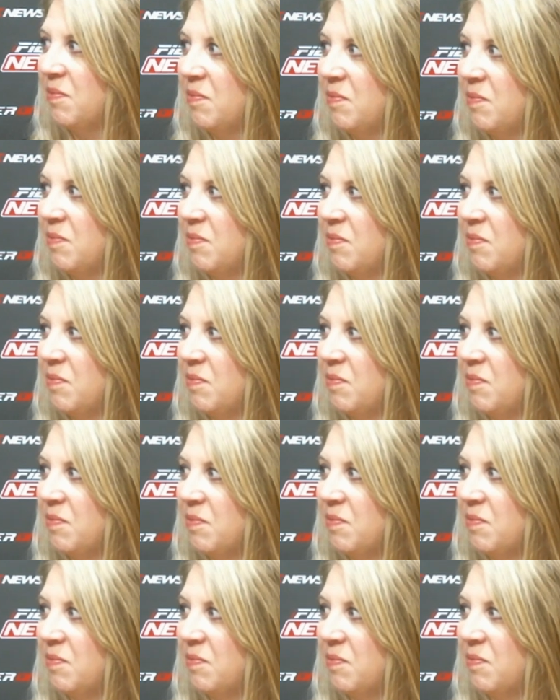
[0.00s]

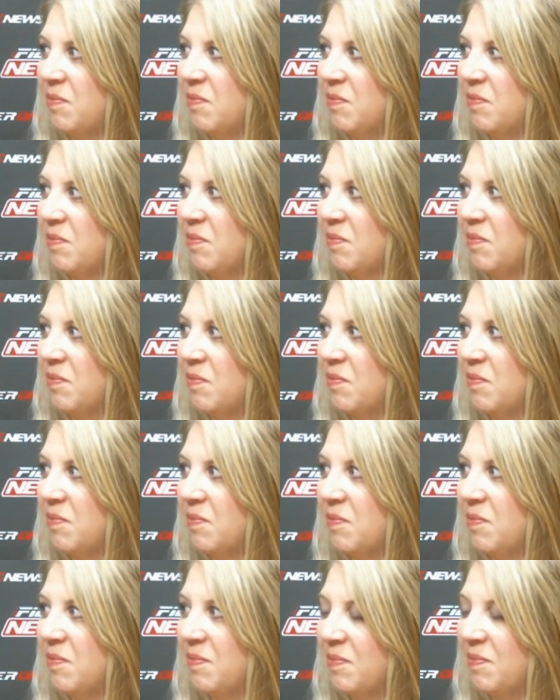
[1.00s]

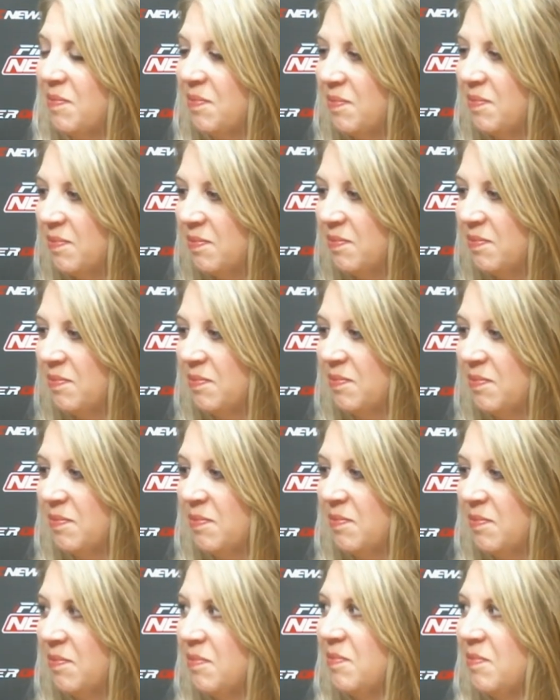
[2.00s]

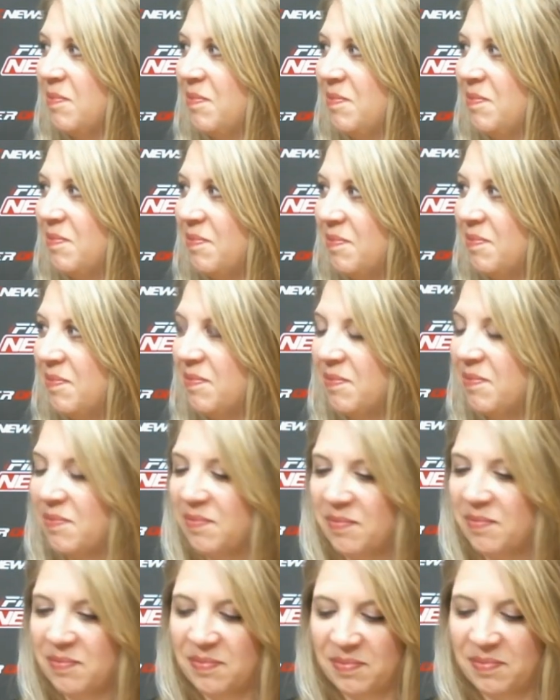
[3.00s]

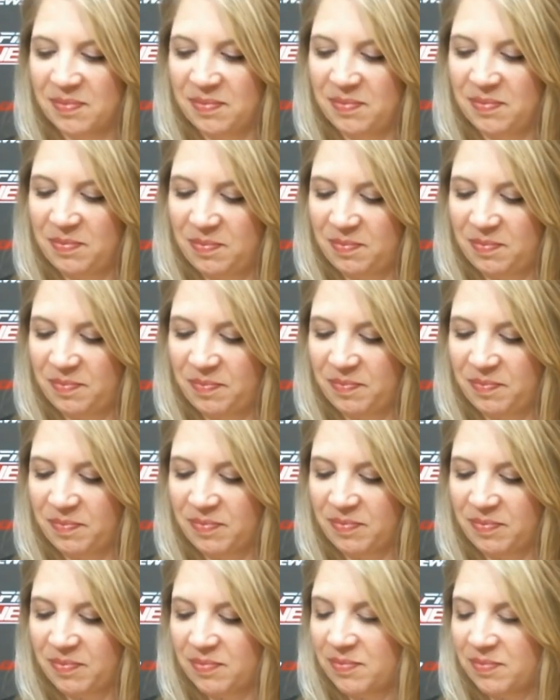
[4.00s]

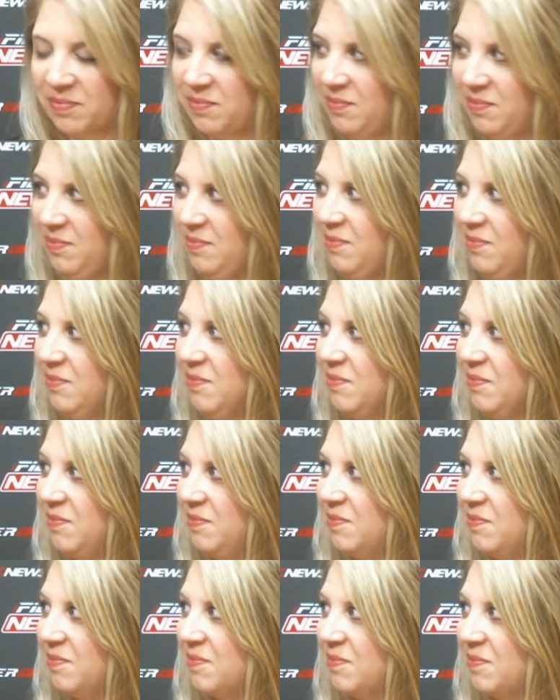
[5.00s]

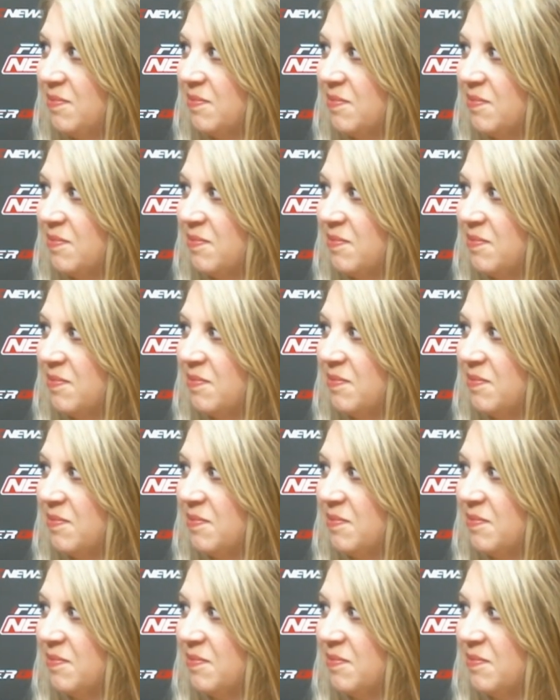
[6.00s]
(silent)